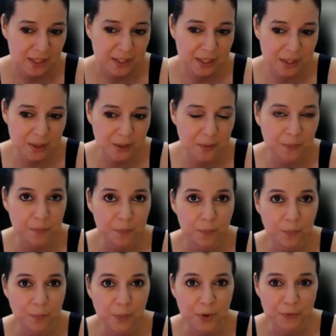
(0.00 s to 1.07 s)
You know,
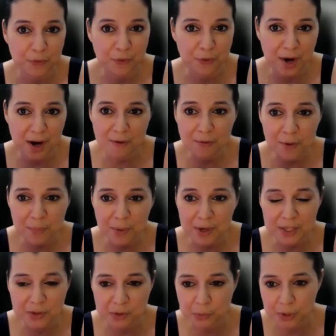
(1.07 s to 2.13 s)
for
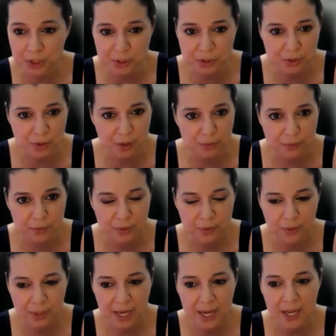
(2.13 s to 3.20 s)
everybody to each his own,
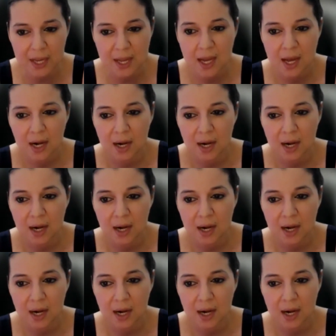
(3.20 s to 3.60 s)
okay?